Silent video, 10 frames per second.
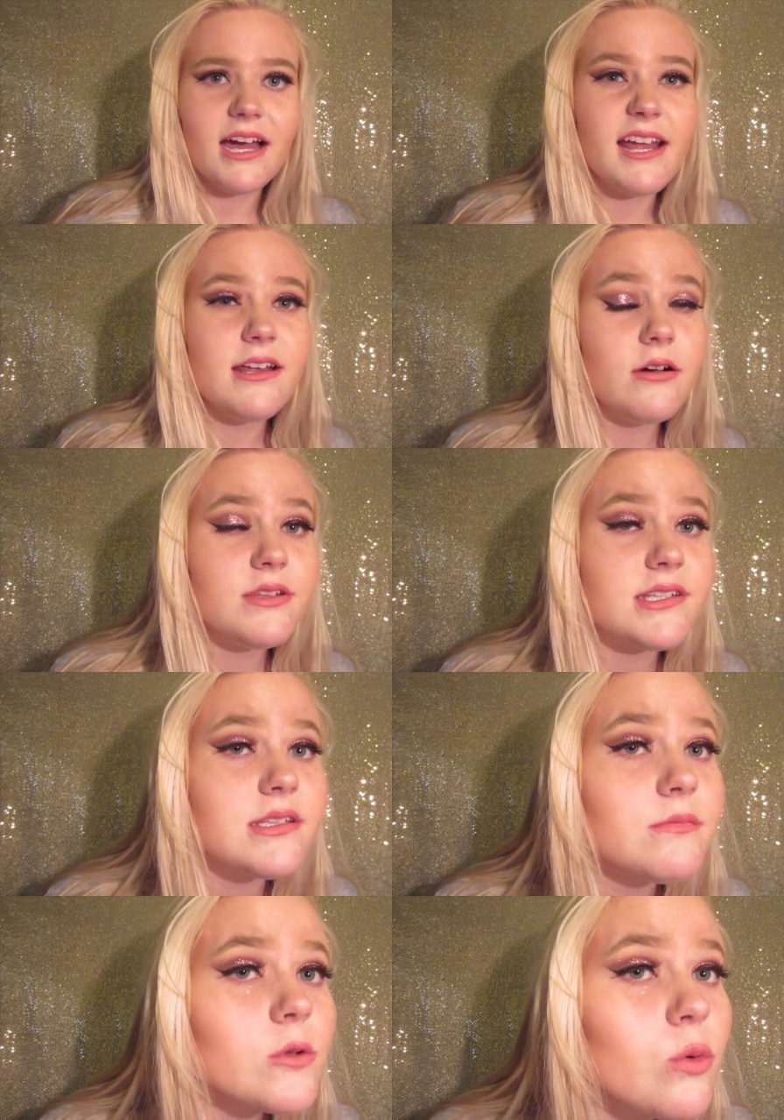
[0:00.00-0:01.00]
I know this
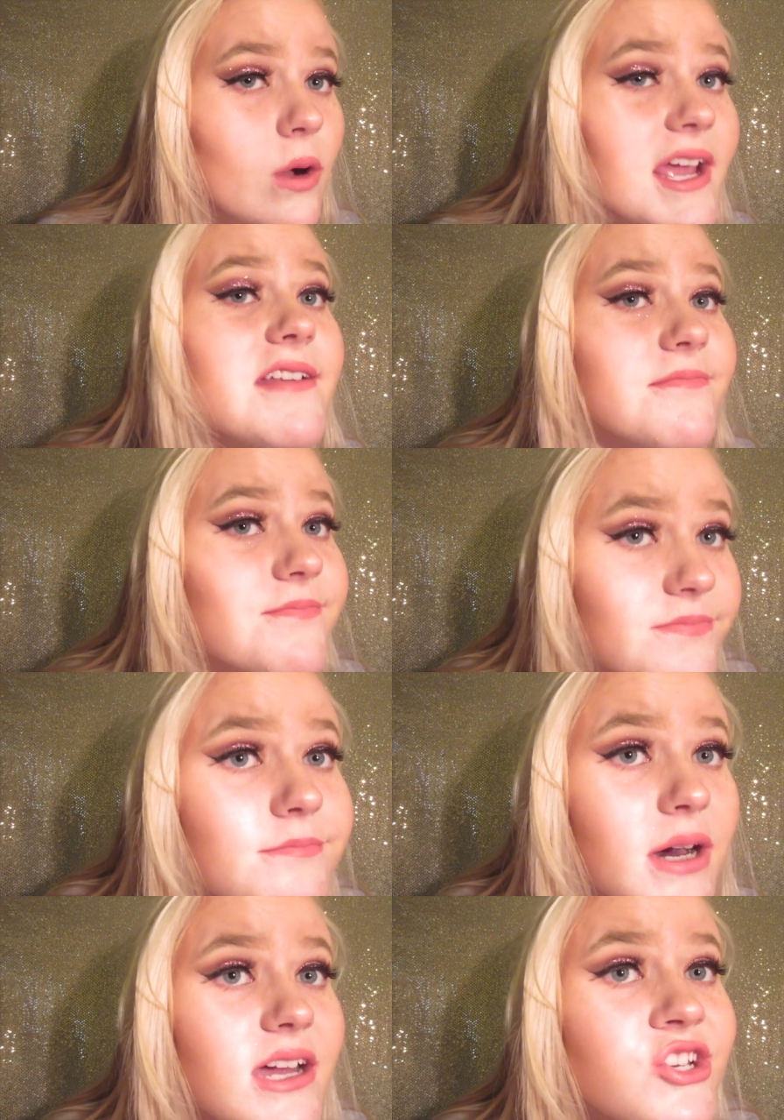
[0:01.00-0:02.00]
is quite
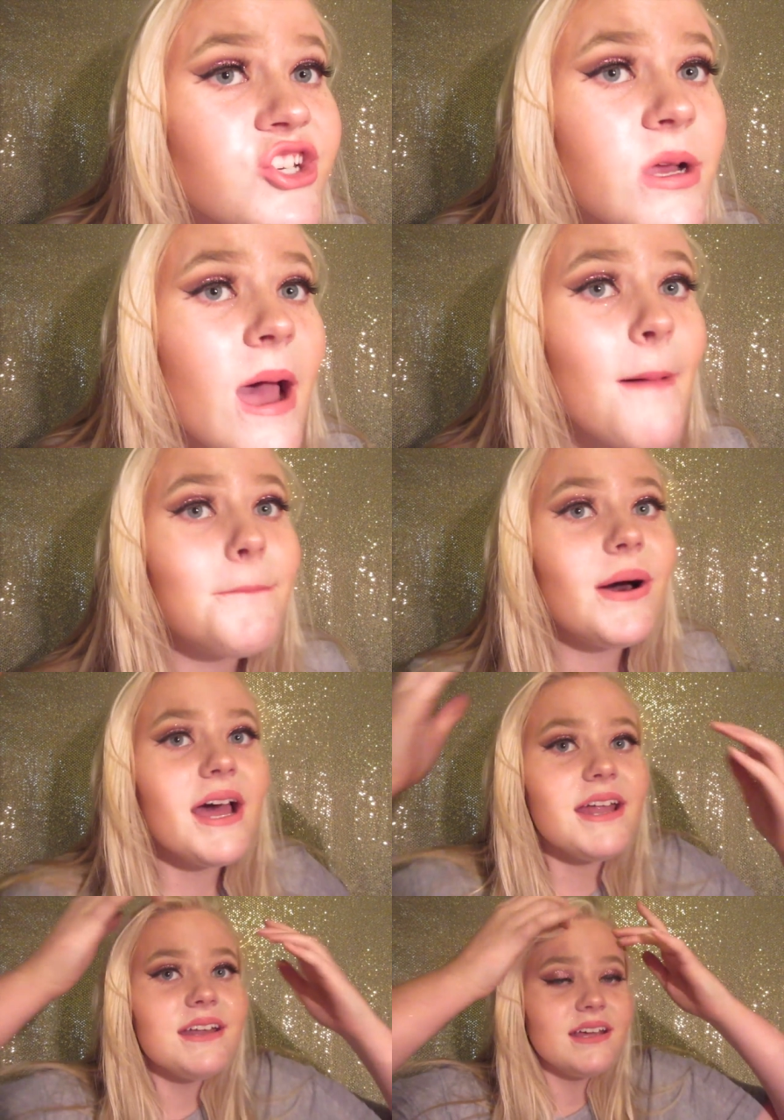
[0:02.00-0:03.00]
much
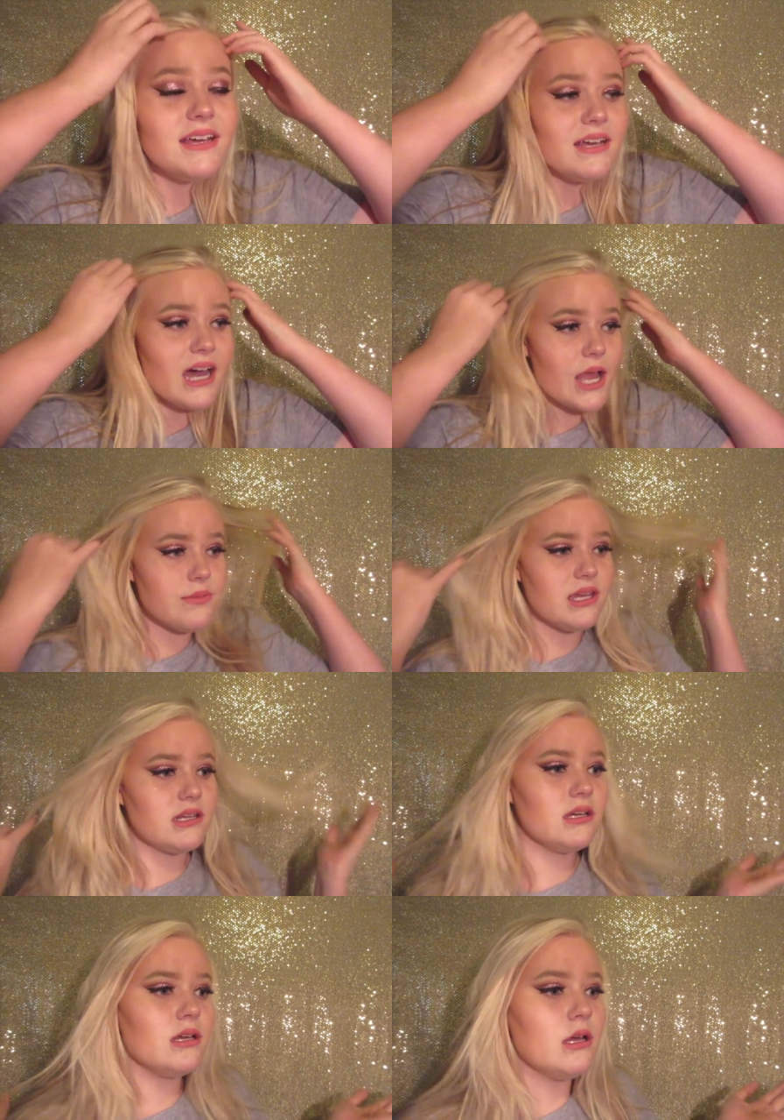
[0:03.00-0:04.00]
but I
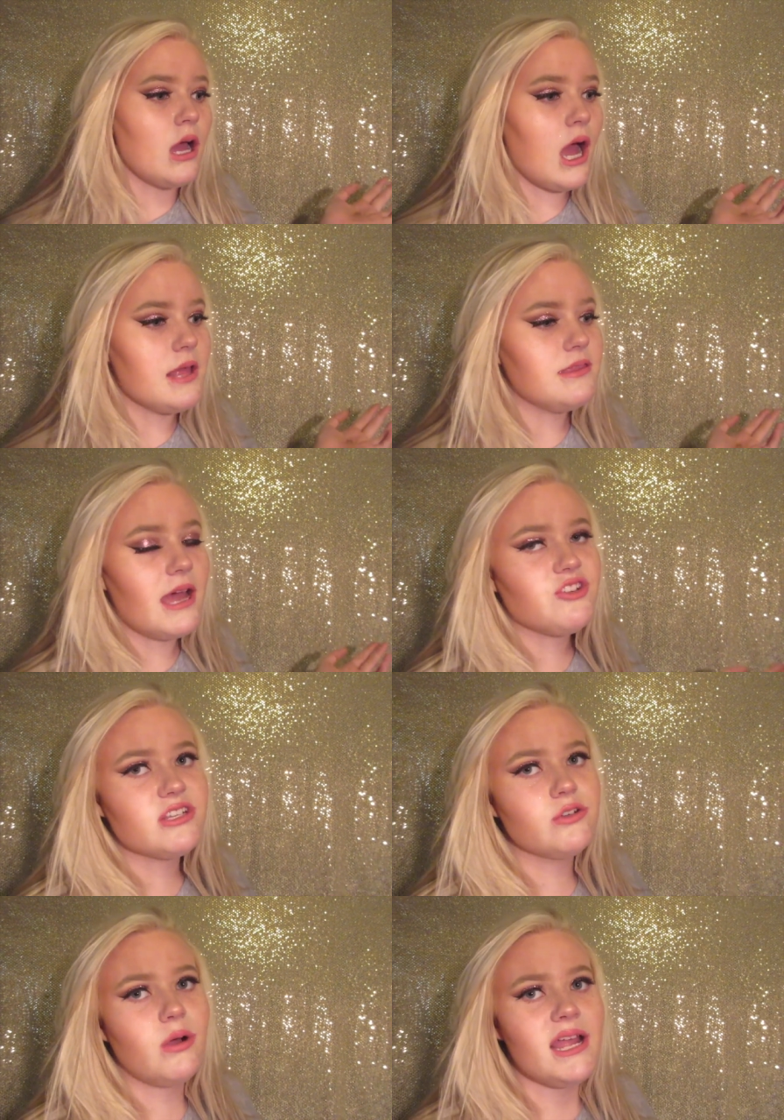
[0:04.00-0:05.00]
mean I, that's
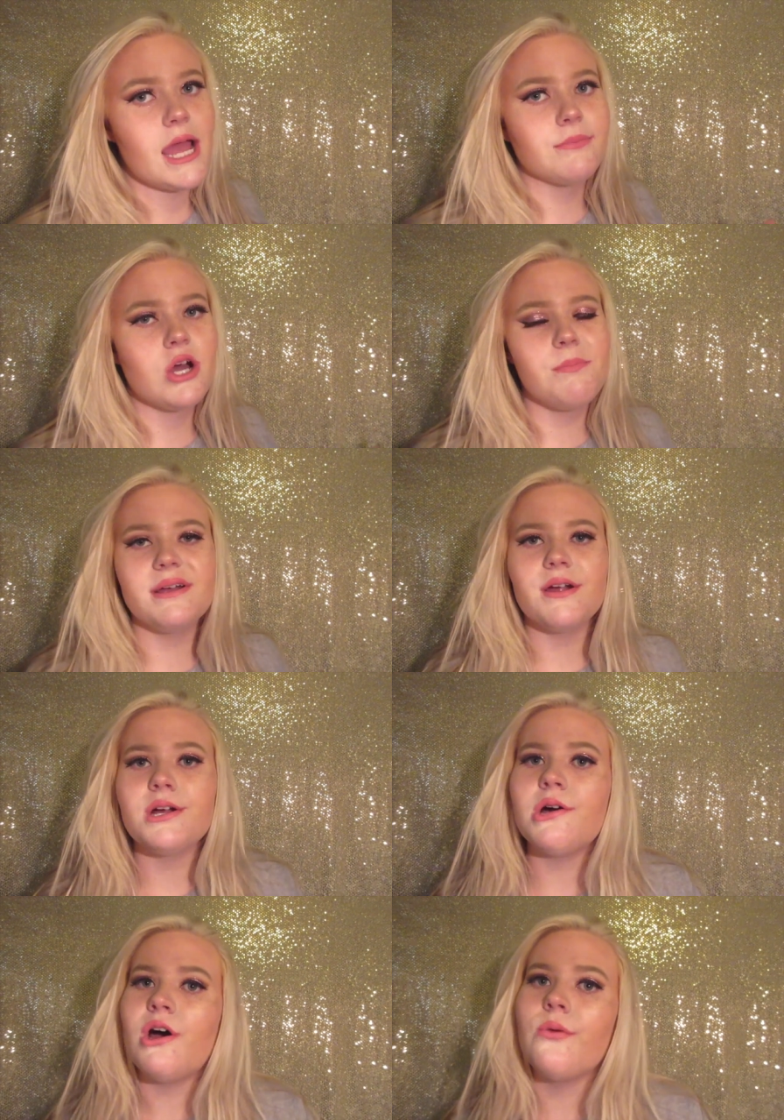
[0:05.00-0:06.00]
just who I am. Go big or
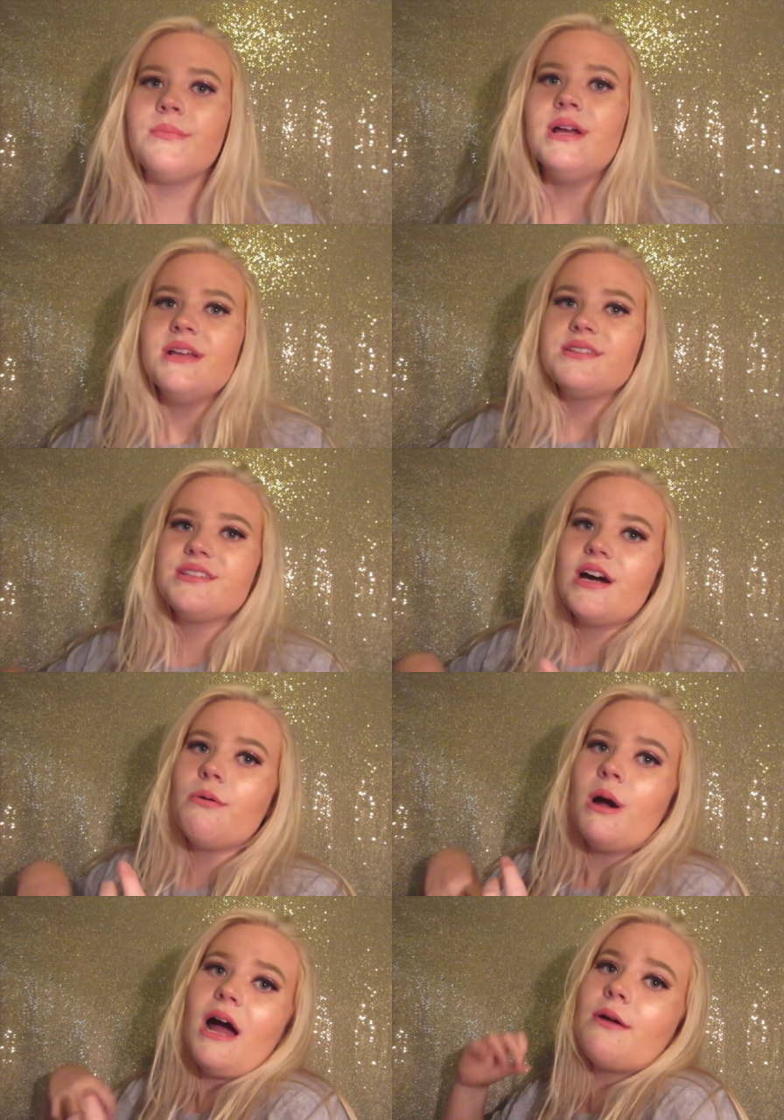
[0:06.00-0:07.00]
go home.
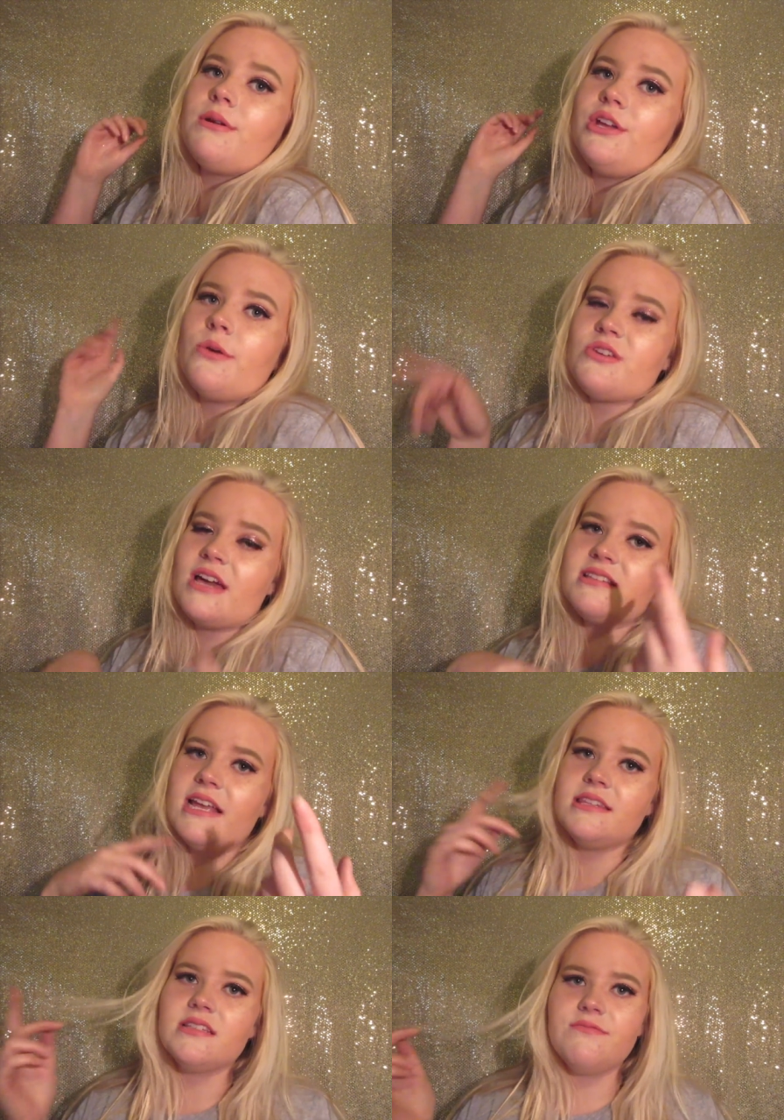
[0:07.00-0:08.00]
So I really hope you guys
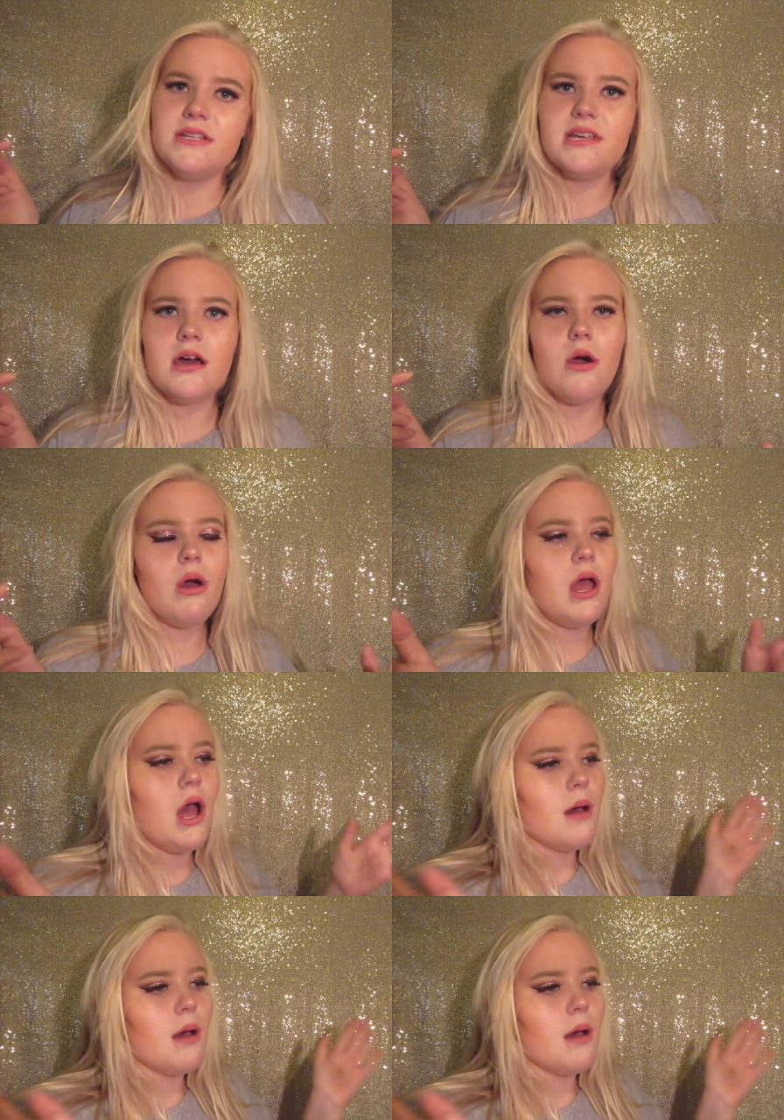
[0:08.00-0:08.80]
like this video.